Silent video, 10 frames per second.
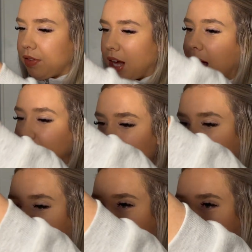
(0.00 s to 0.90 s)
as you
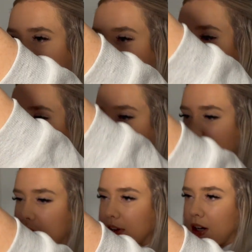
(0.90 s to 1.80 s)
guys can see, I
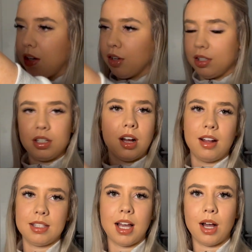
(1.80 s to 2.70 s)
love a good
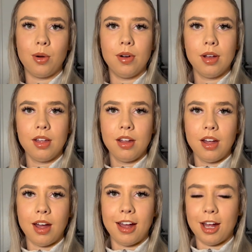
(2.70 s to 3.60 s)
cutout
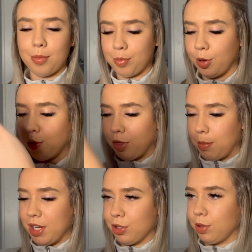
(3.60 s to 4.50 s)
on the
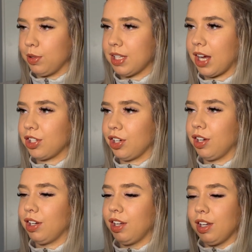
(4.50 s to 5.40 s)
middle
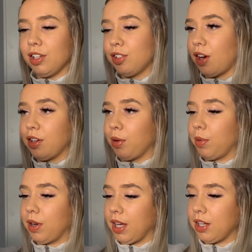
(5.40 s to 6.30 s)
section. Don't know
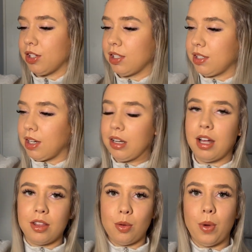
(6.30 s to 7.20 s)
why, I just
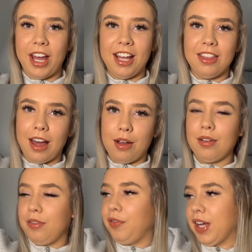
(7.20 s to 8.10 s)
like the way that
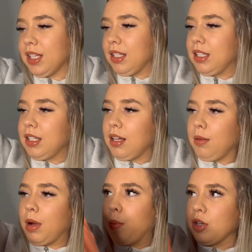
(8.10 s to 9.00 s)
fits
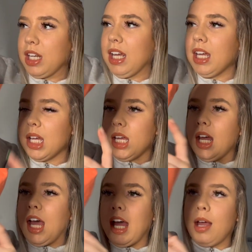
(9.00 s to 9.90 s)
my body.
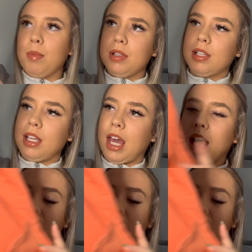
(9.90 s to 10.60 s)
So yeah,